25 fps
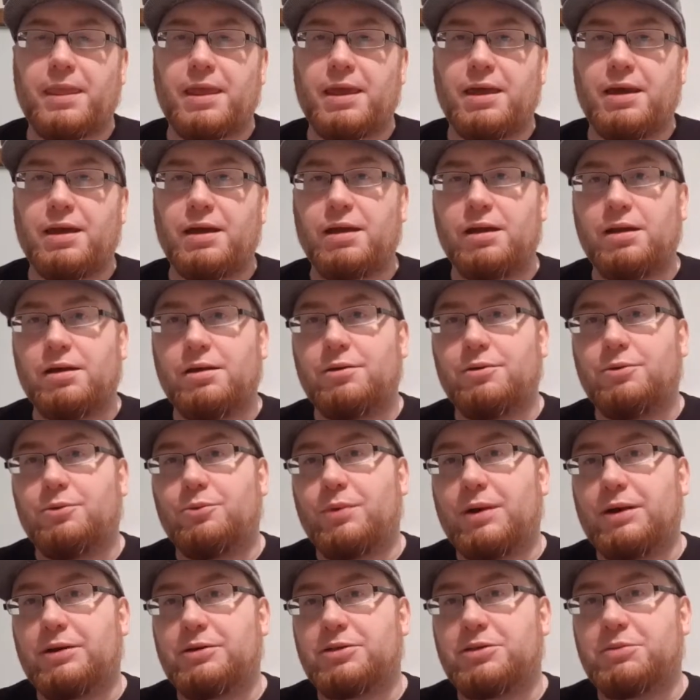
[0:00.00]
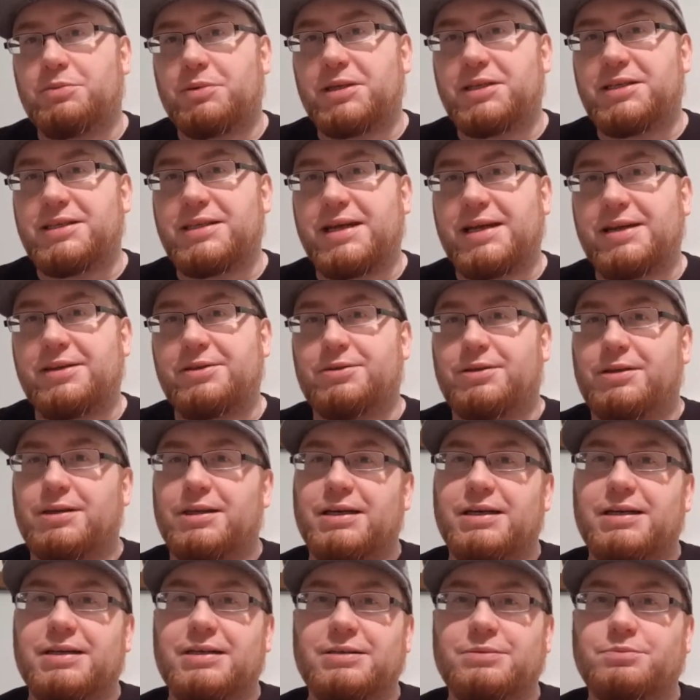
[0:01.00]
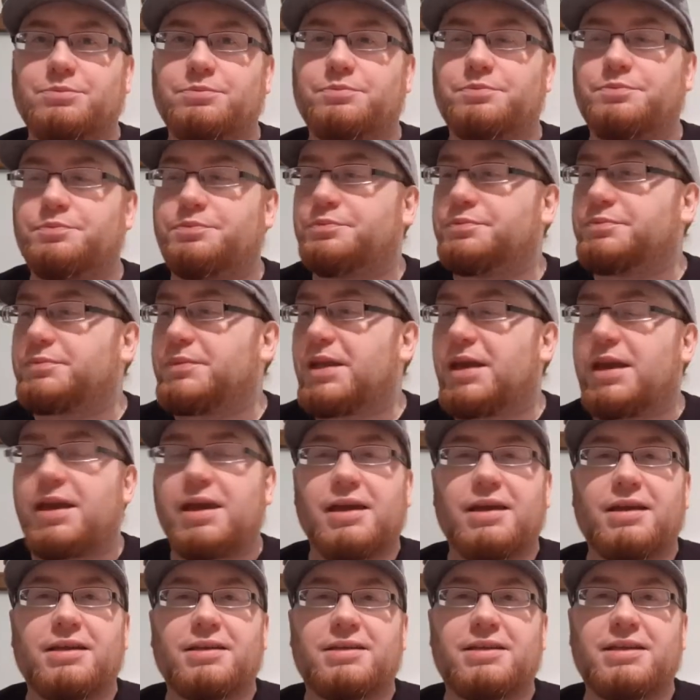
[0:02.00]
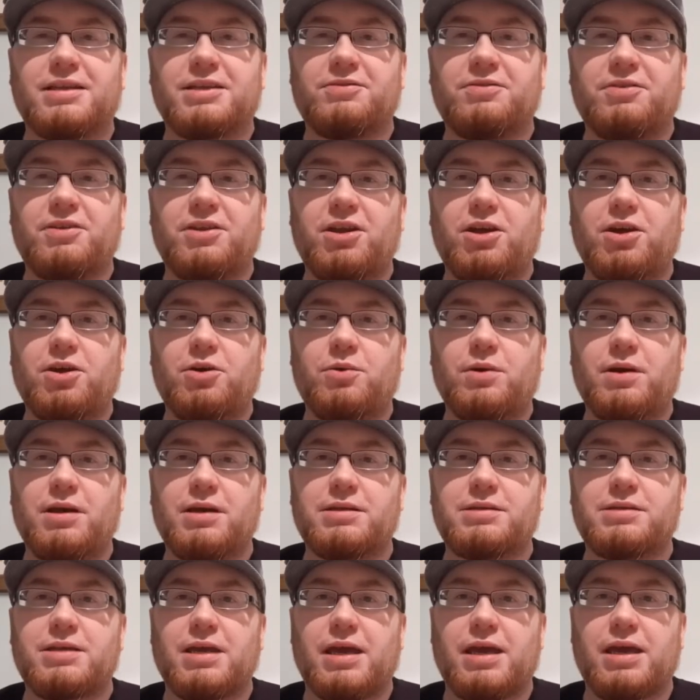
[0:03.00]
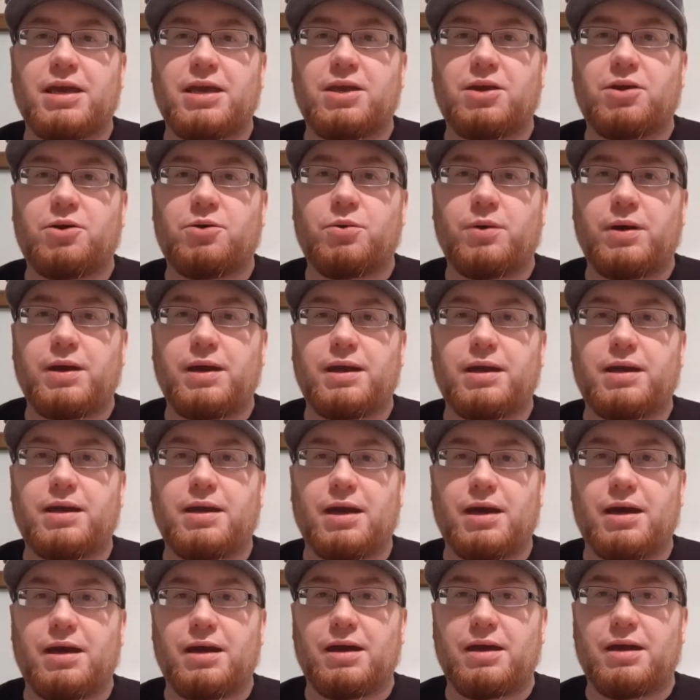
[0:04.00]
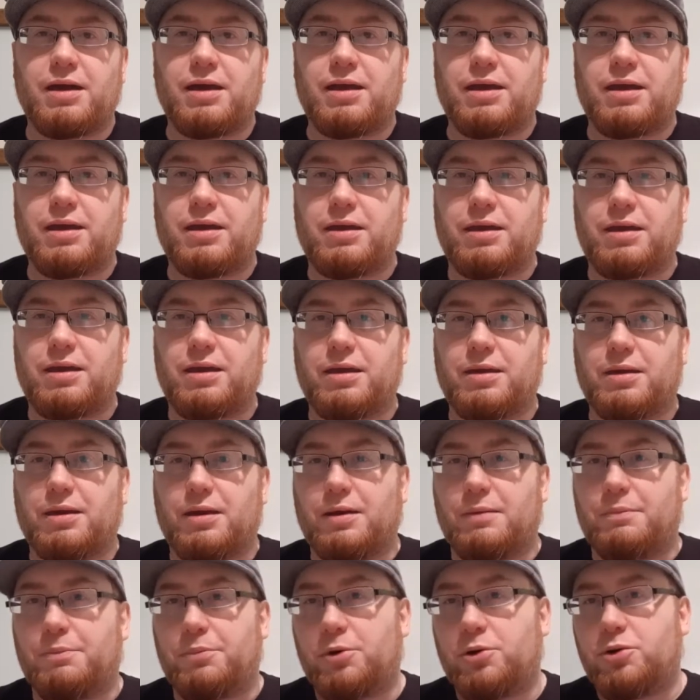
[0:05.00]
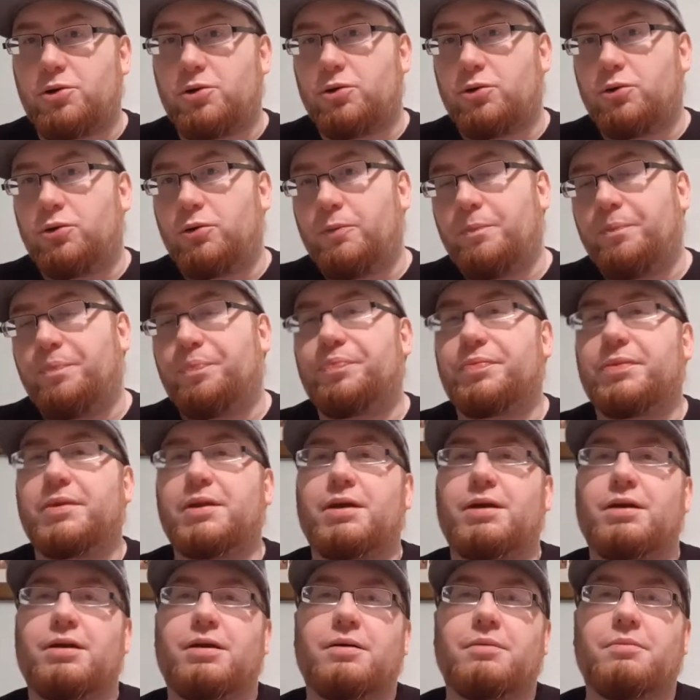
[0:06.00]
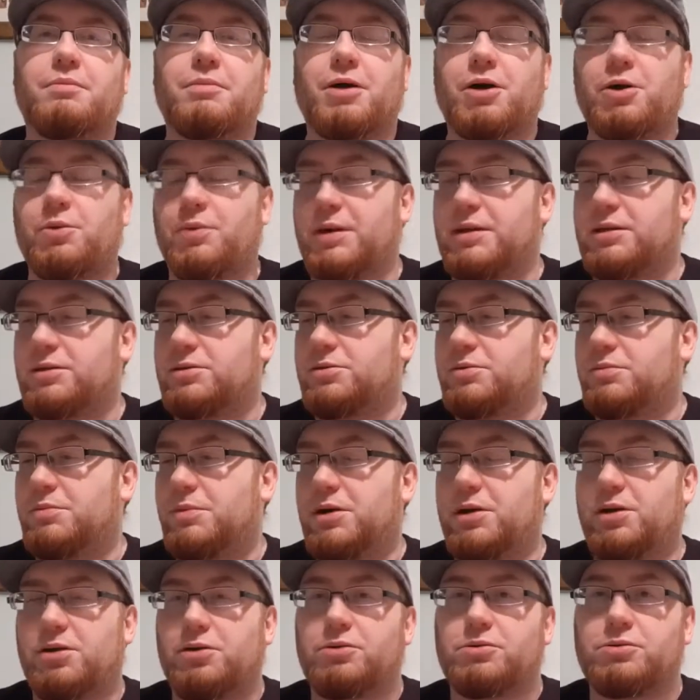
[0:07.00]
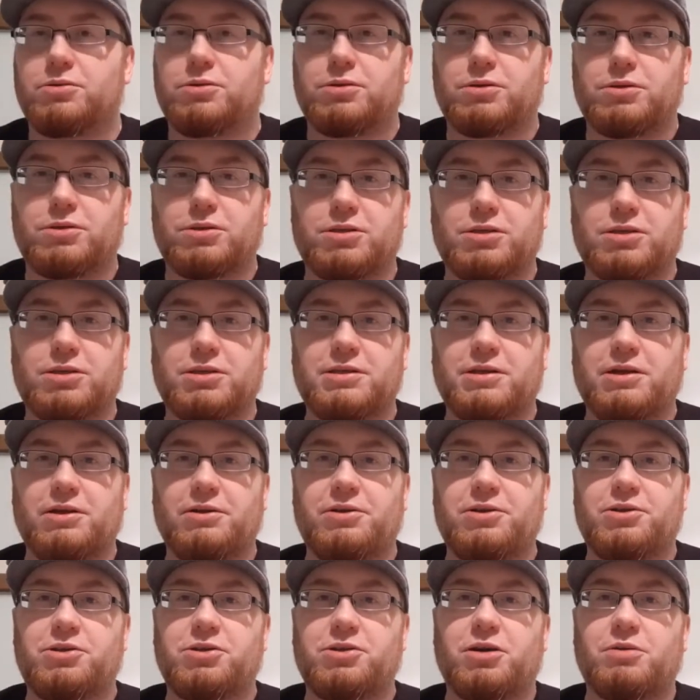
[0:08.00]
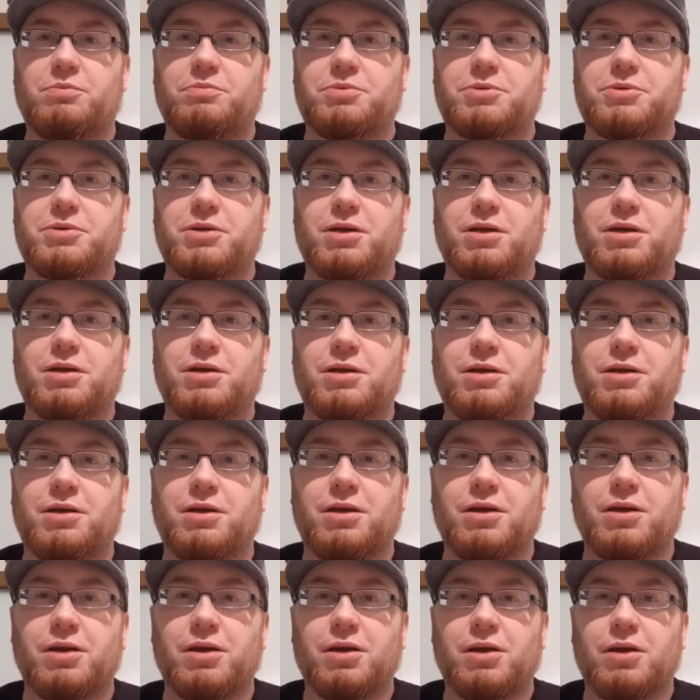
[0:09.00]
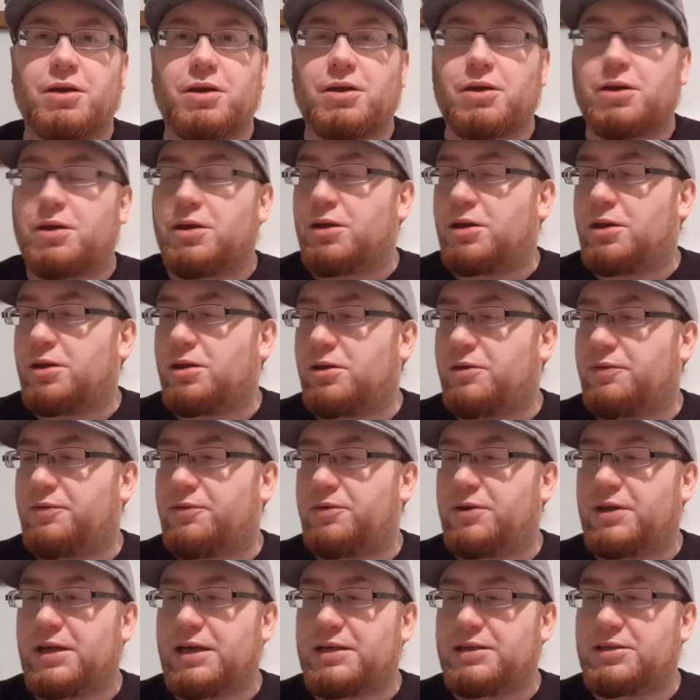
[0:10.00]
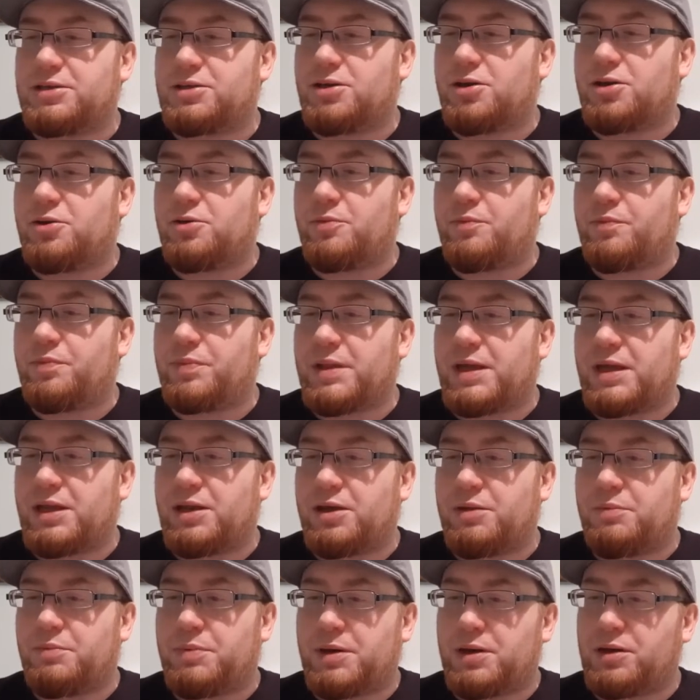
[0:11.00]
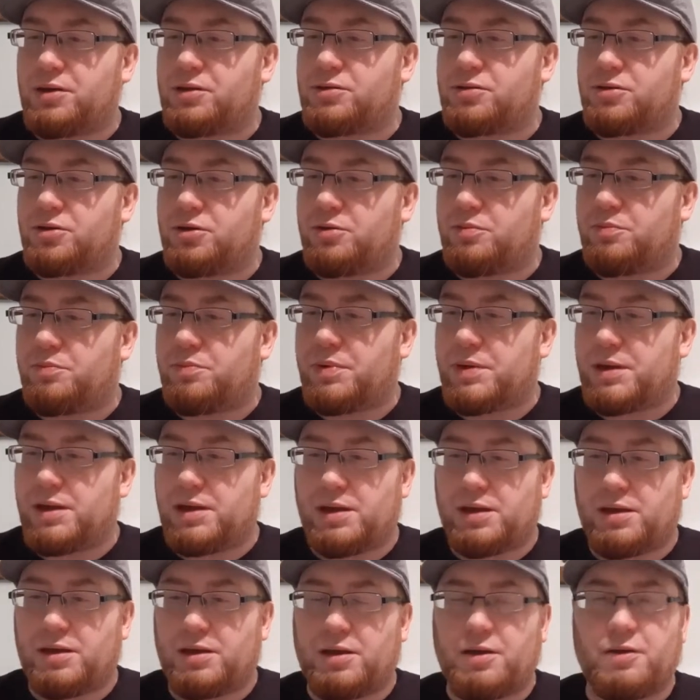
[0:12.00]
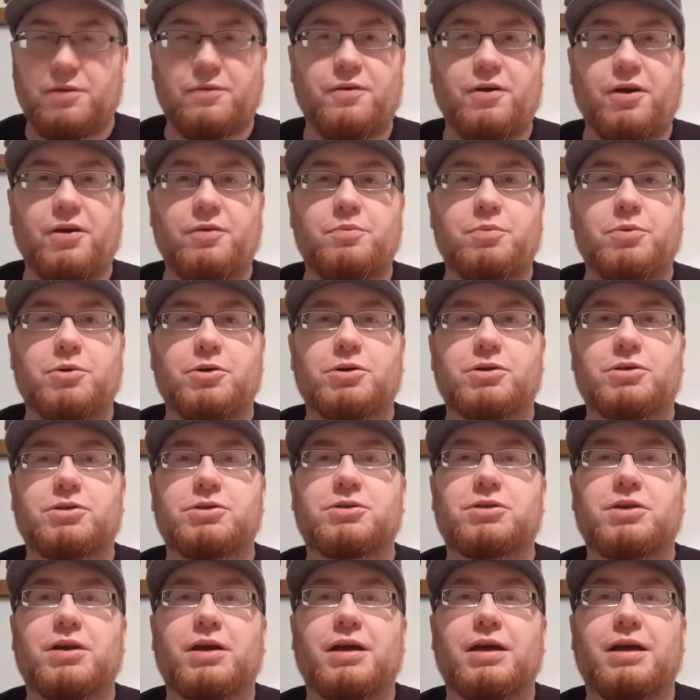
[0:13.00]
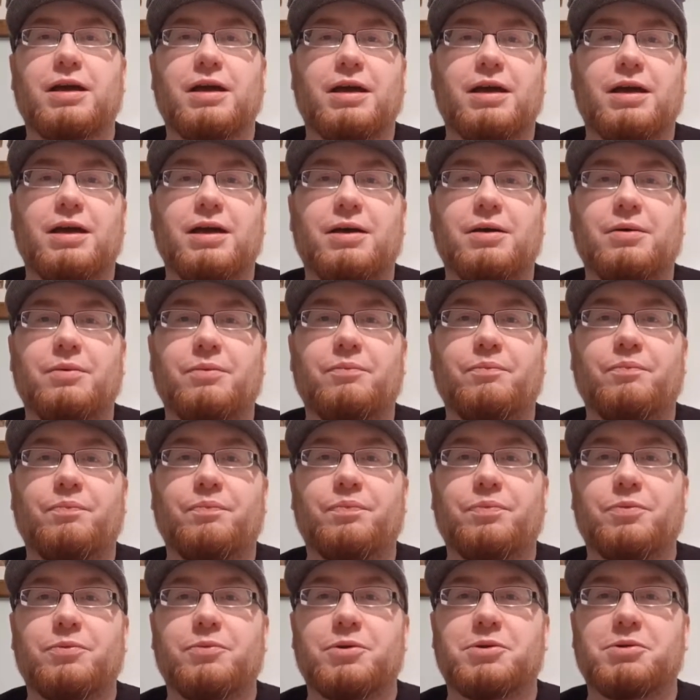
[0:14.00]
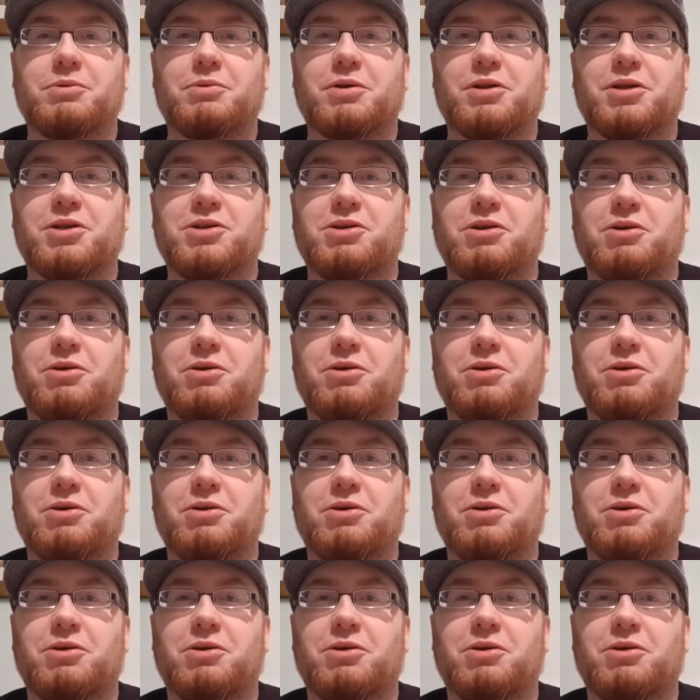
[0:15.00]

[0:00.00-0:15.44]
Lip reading: Hello and welcome to my channel. Today's video is a quick book haul. I went to my local charity shops a few days ago and I picked up five books, which I'm going to show